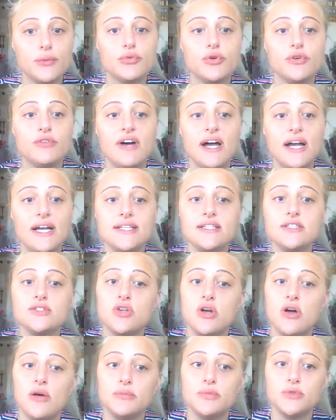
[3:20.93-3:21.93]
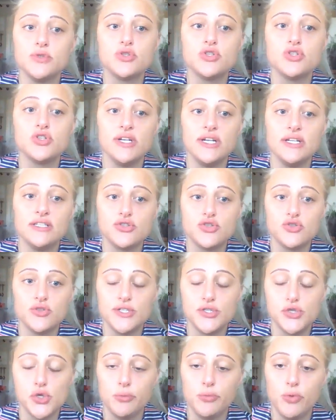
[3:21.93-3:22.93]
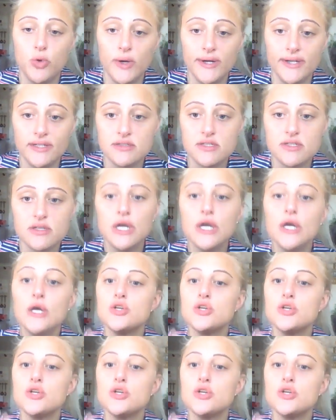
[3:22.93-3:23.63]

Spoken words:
Provide examples to illustrate your points.